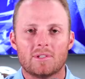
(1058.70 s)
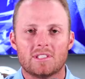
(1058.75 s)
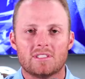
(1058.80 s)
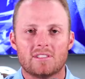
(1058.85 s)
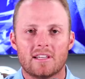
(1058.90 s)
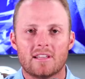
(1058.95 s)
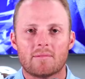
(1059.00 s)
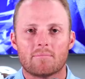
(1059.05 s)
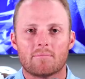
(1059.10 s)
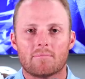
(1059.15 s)
would
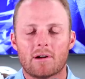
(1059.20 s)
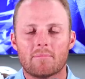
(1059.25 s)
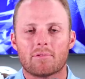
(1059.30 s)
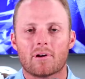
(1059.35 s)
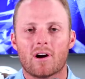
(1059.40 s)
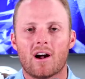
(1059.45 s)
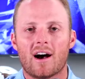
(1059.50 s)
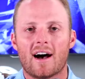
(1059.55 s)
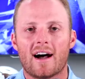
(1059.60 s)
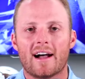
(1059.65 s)
say that Brent
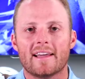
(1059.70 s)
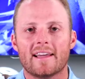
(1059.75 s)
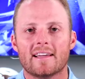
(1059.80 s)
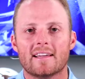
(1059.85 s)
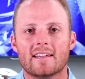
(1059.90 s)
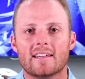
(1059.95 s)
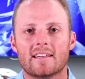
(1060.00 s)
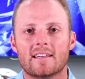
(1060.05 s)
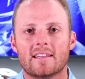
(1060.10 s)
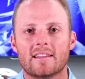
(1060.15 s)

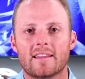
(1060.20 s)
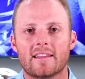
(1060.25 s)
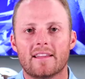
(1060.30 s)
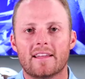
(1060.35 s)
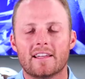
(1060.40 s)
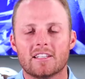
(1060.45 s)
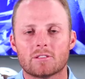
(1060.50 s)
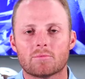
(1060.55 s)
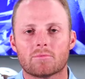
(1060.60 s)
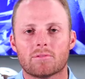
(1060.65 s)
Pry,
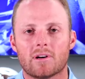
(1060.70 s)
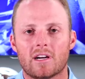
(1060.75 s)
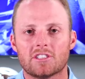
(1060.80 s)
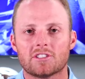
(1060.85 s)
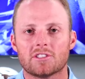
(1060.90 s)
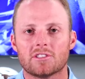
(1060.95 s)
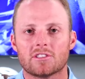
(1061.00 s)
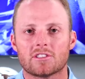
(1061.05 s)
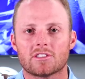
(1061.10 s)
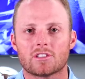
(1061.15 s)
his
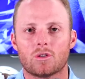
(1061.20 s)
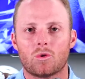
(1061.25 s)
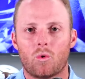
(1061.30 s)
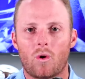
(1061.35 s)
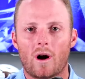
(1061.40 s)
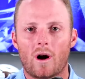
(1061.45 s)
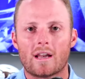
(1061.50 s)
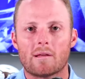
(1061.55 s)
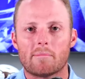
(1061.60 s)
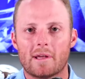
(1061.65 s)
pressure is
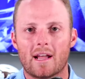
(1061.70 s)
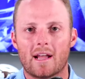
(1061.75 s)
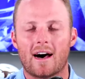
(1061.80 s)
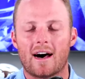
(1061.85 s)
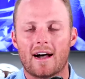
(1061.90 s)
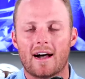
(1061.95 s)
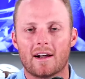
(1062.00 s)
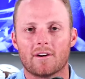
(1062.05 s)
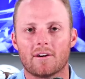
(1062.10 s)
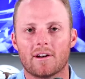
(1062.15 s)
quite a bit
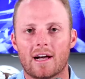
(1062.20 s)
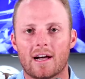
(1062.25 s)
higher.